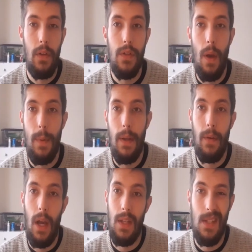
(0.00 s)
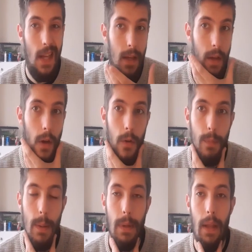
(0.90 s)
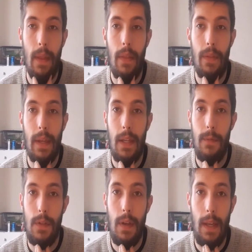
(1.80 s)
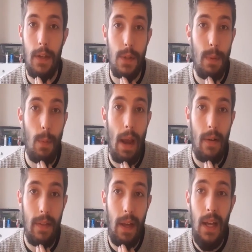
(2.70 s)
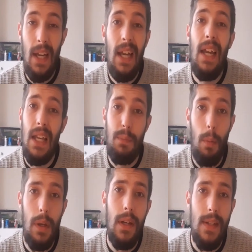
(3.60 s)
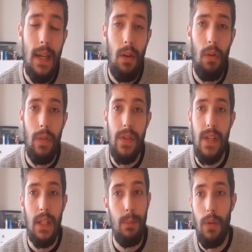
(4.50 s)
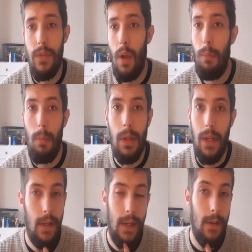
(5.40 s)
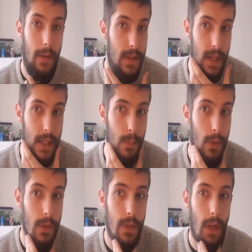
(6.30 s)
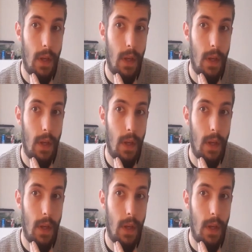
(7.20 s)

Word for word: So I mean, it, I'd say a lot of people out there that are thinking of doing it, just be wary that it's probably going to take longer than six months. I'm probably going to need another six months.